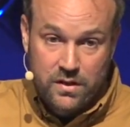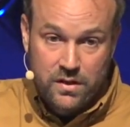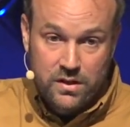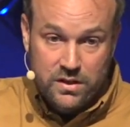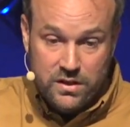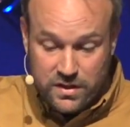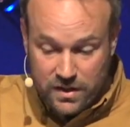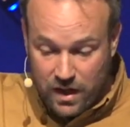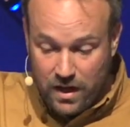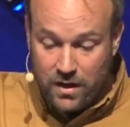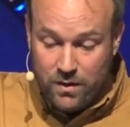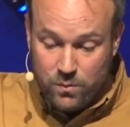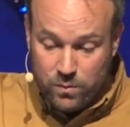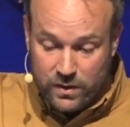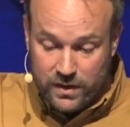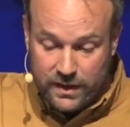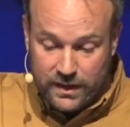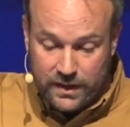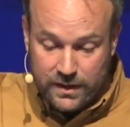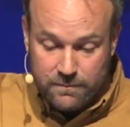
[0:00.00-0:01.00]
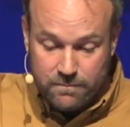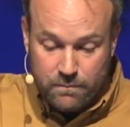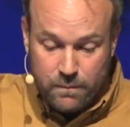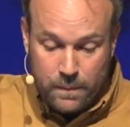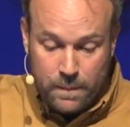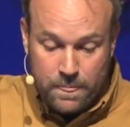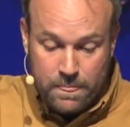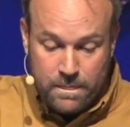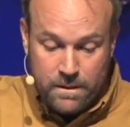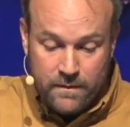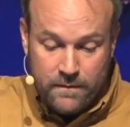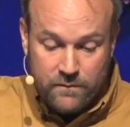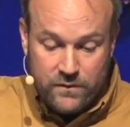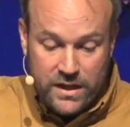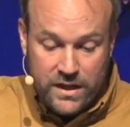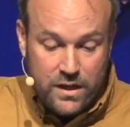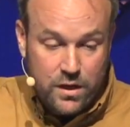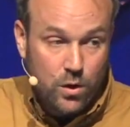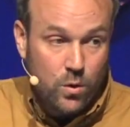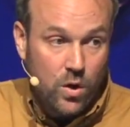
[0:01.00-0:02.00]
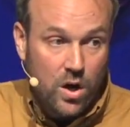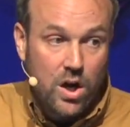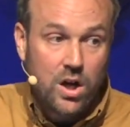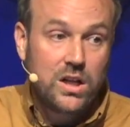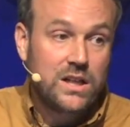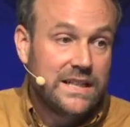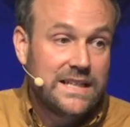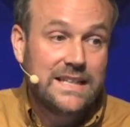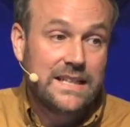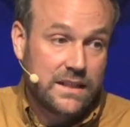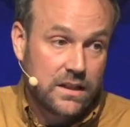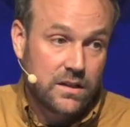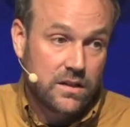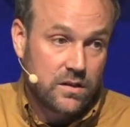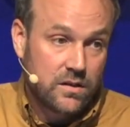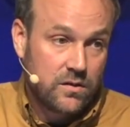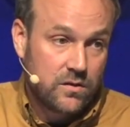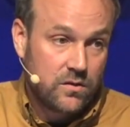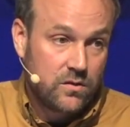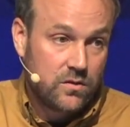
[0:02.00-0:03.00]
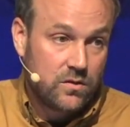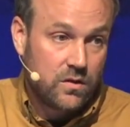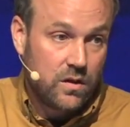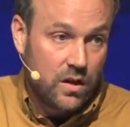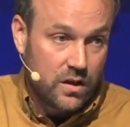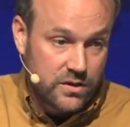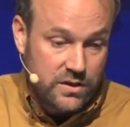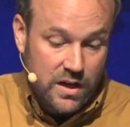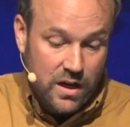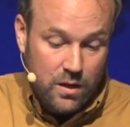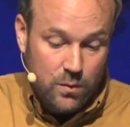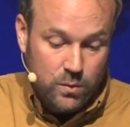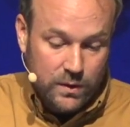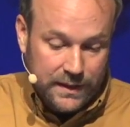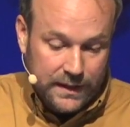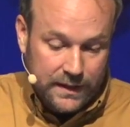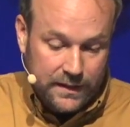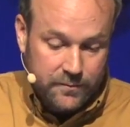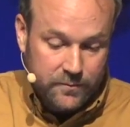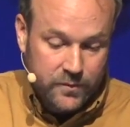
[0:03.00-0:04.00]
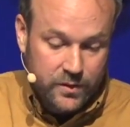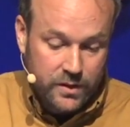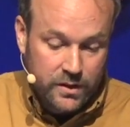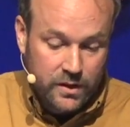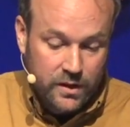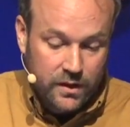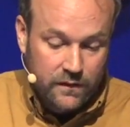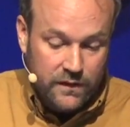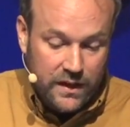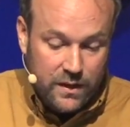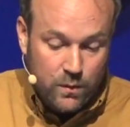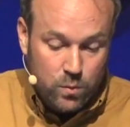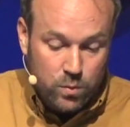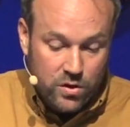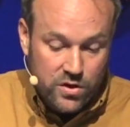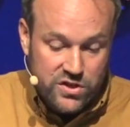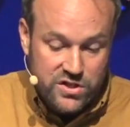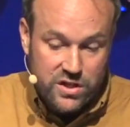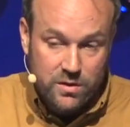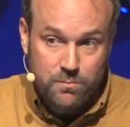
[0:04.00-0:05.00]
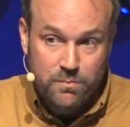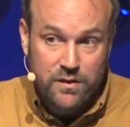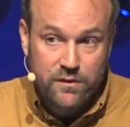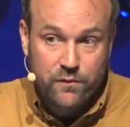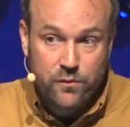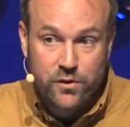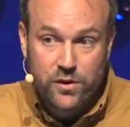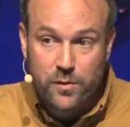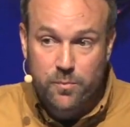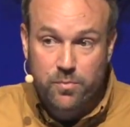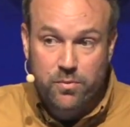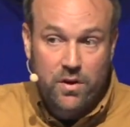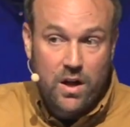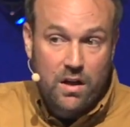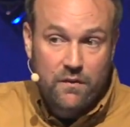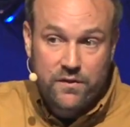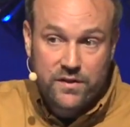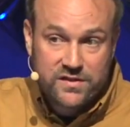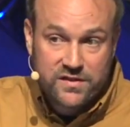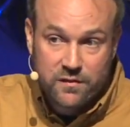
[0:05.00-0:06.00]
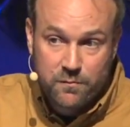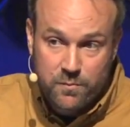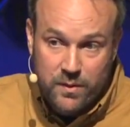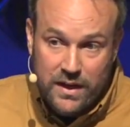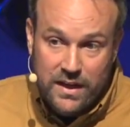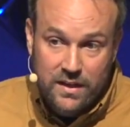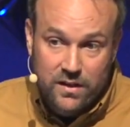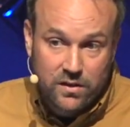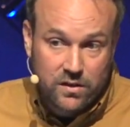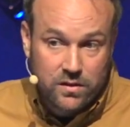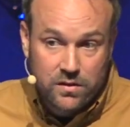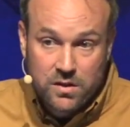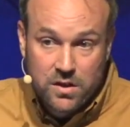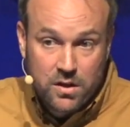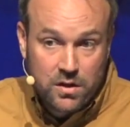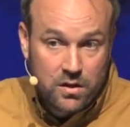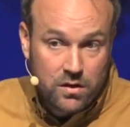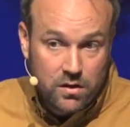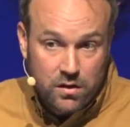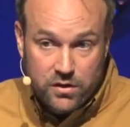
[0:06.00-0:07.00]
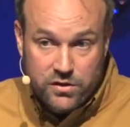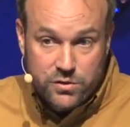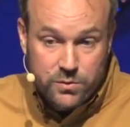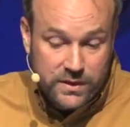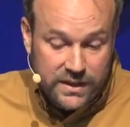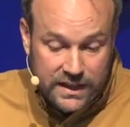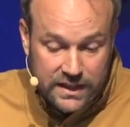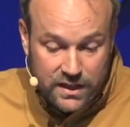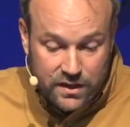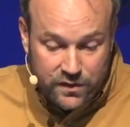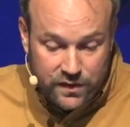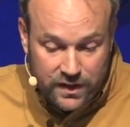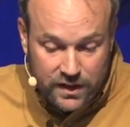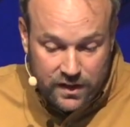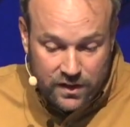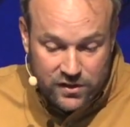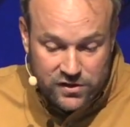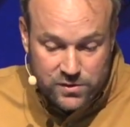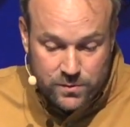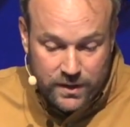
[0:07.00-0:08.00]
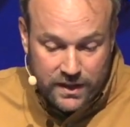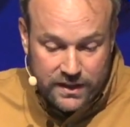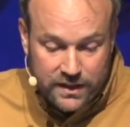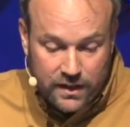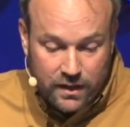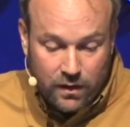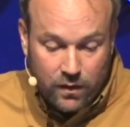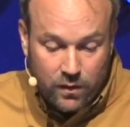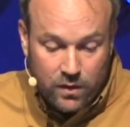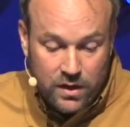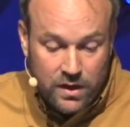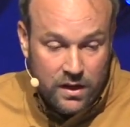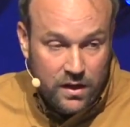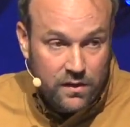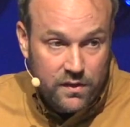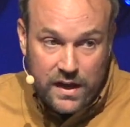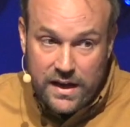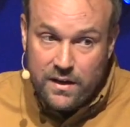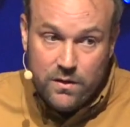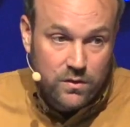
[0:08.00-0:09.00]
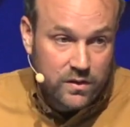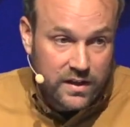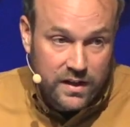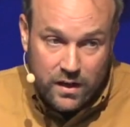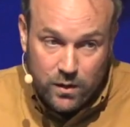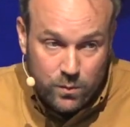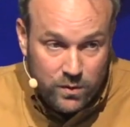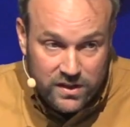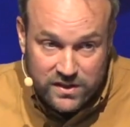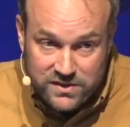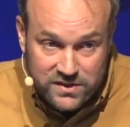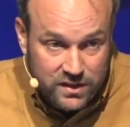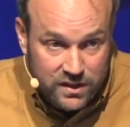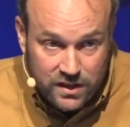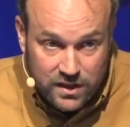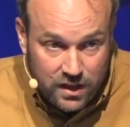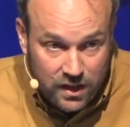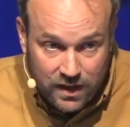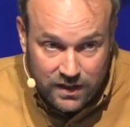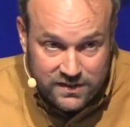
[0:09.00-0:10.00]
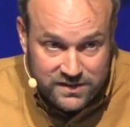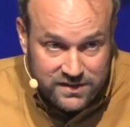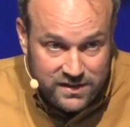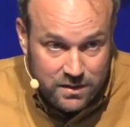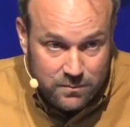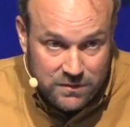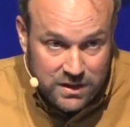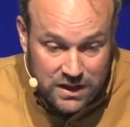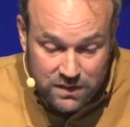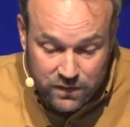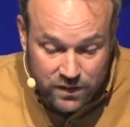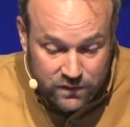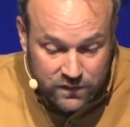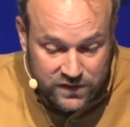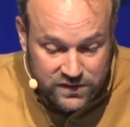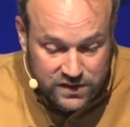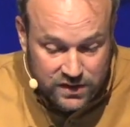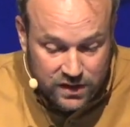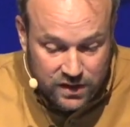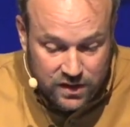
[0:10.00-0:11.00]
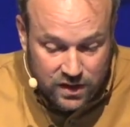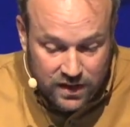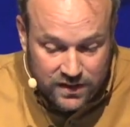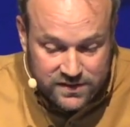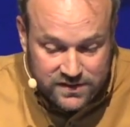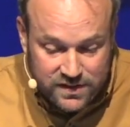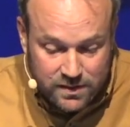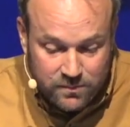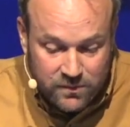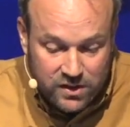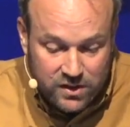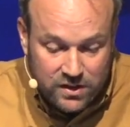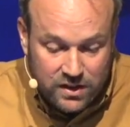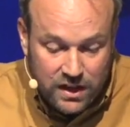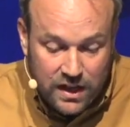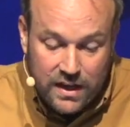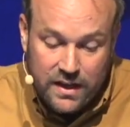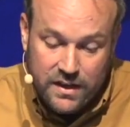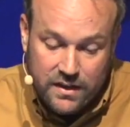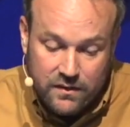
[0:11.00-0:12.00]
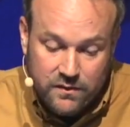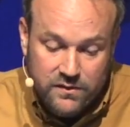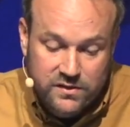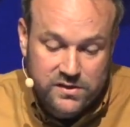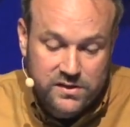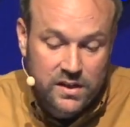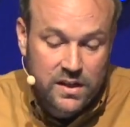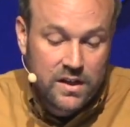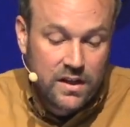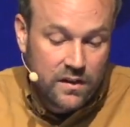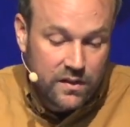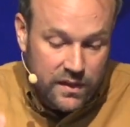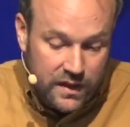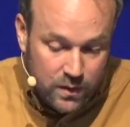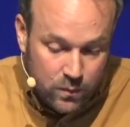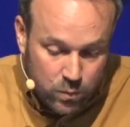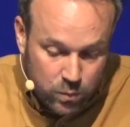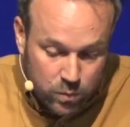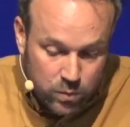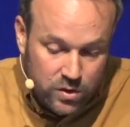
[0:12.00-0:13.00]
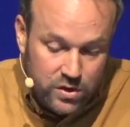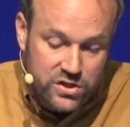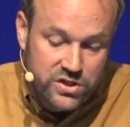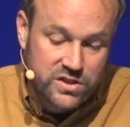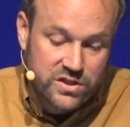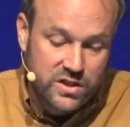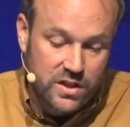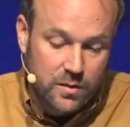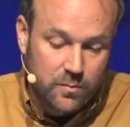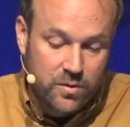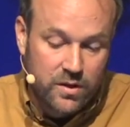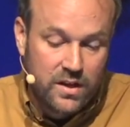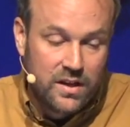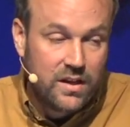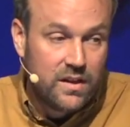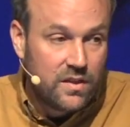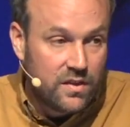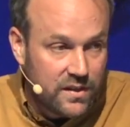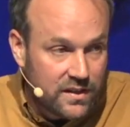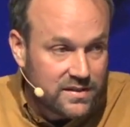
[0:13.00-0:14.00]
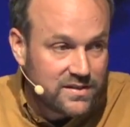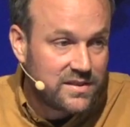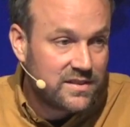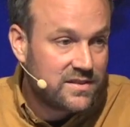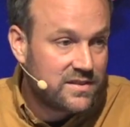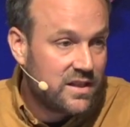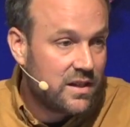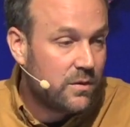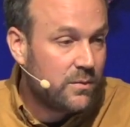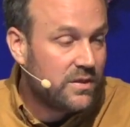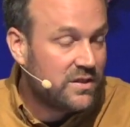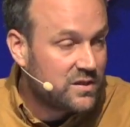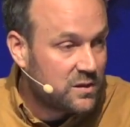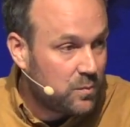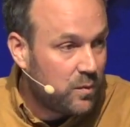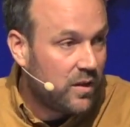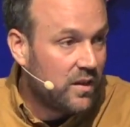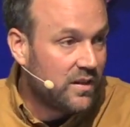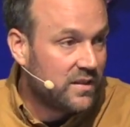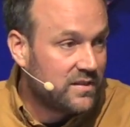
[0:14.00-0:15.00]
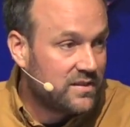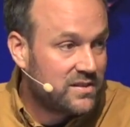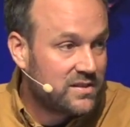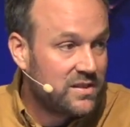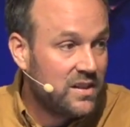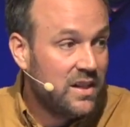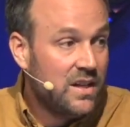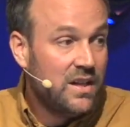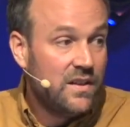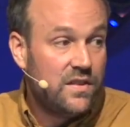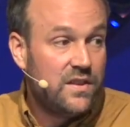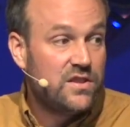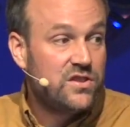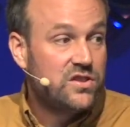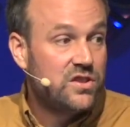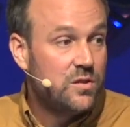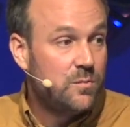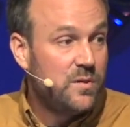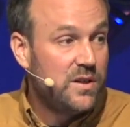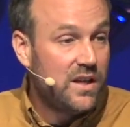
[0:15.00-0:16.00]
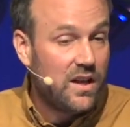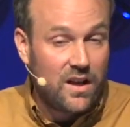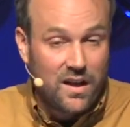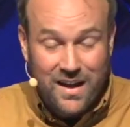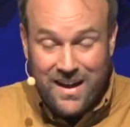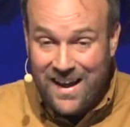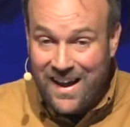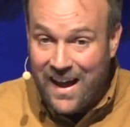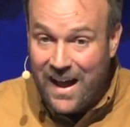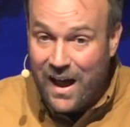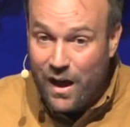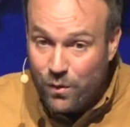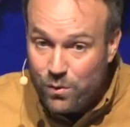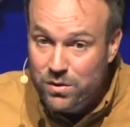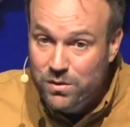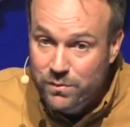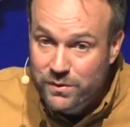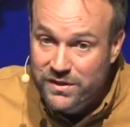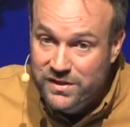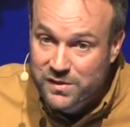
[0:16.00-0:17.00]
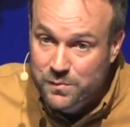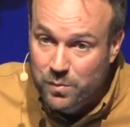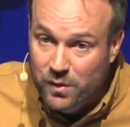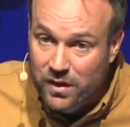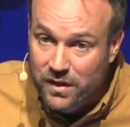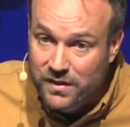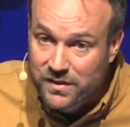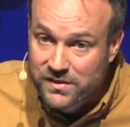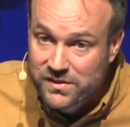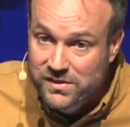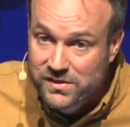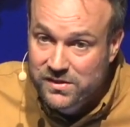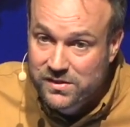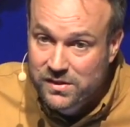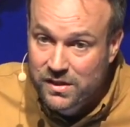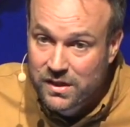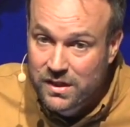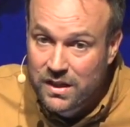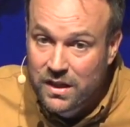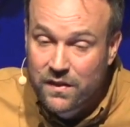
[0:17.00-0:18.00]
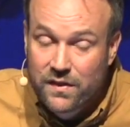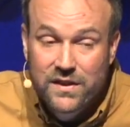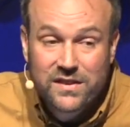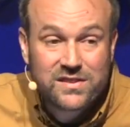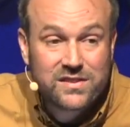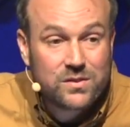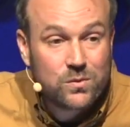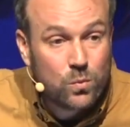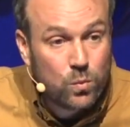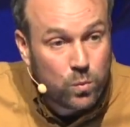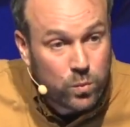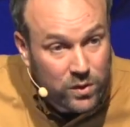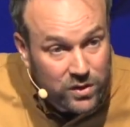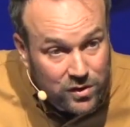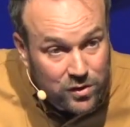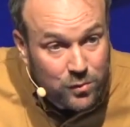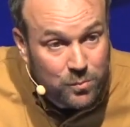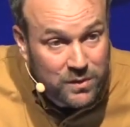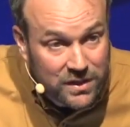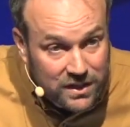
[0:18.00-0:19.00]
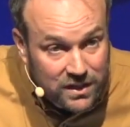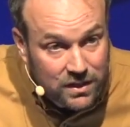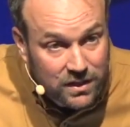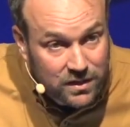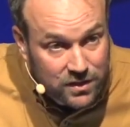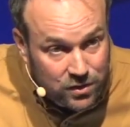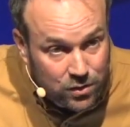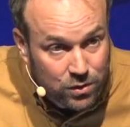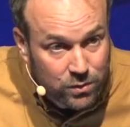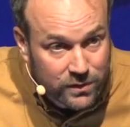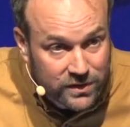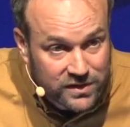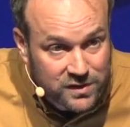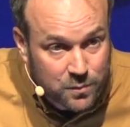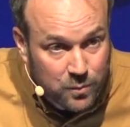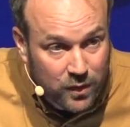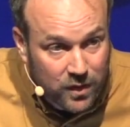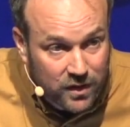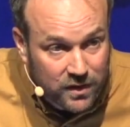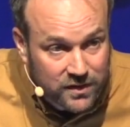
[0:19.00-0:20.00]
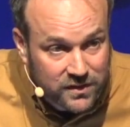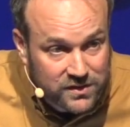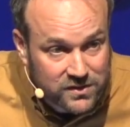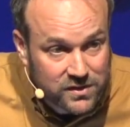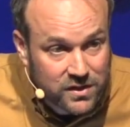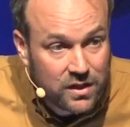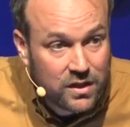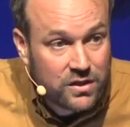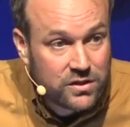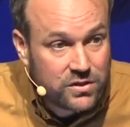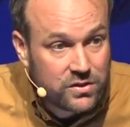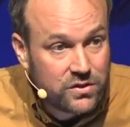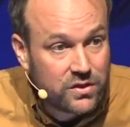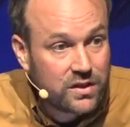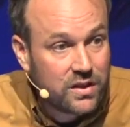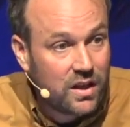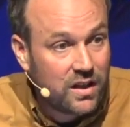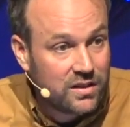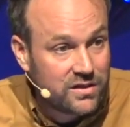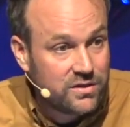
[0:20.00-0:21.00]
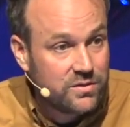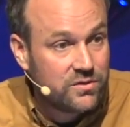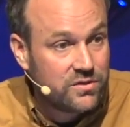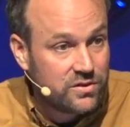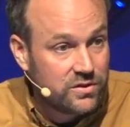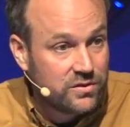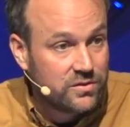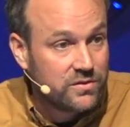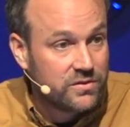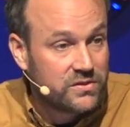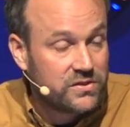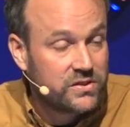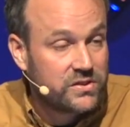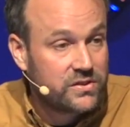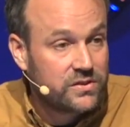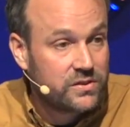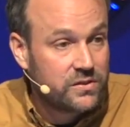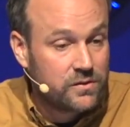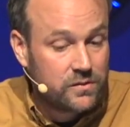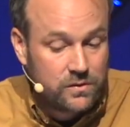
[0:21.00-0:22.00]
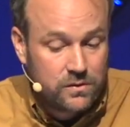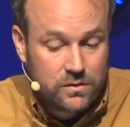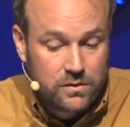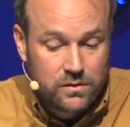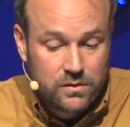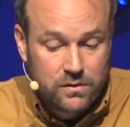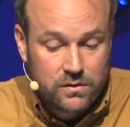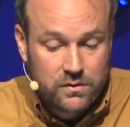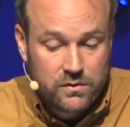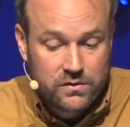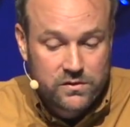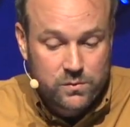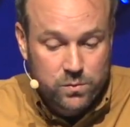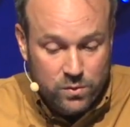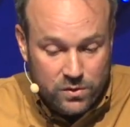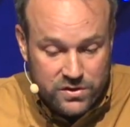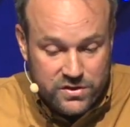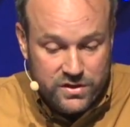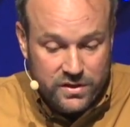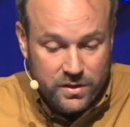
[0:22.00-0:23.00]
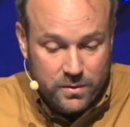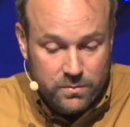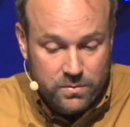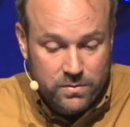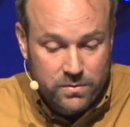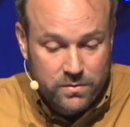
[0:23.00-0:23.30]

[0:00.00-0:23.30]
Yahweh. They go all in on Yahweh. They worship before the prophets of Baal are doing anything else right now. They don't care what it's going to cost them, even if it's going to cost them their lives. They worship. This is their response. This should be our response. This will be your response to the God you choose. It's worship.